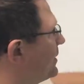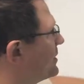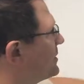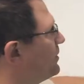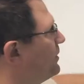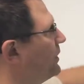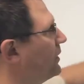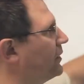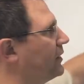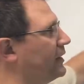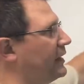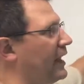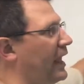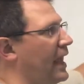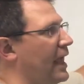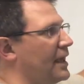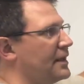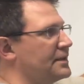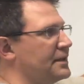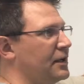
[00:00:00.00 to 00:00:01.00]
this building
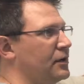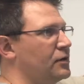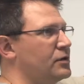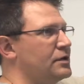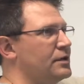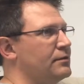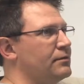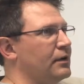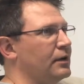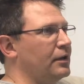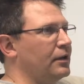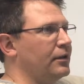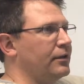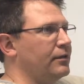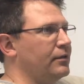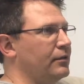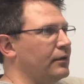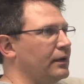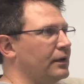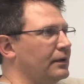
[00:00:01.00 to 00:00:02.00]
has energy running
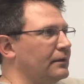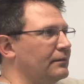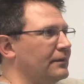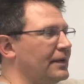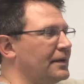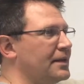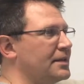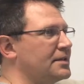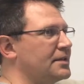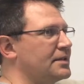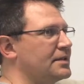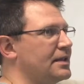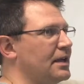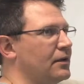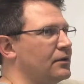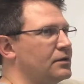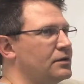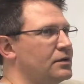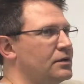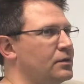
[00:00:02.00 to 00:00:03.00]
through it, that doesn't
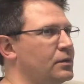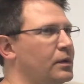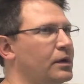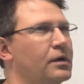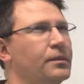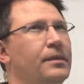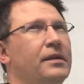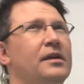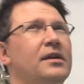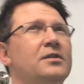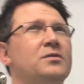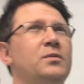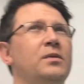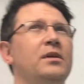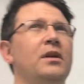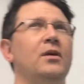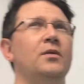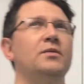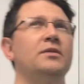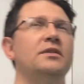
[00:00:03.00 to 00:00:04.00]
sound too weird because we
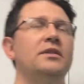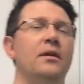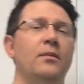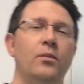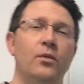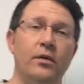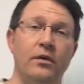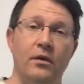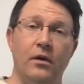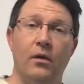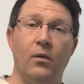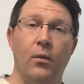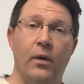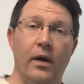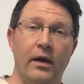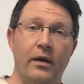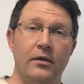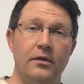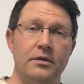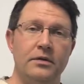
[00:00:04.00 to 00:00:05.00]
know somewhere there are
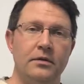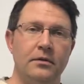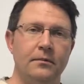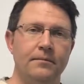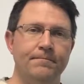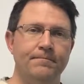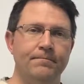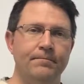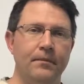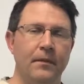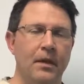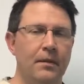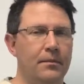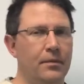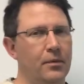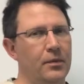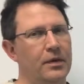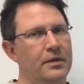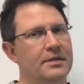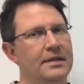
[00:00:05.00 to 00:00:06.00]
wires,
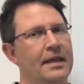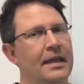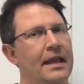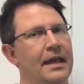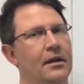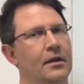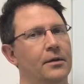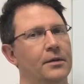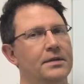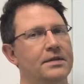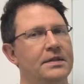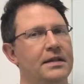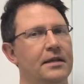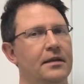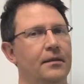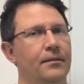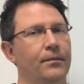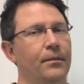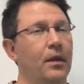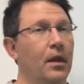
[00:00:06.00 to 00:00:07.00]
but we can't always see
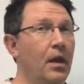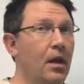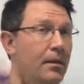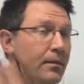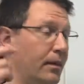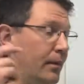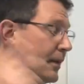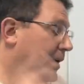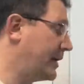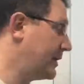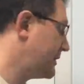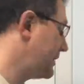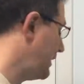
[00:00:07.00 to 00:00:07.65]
them. But we can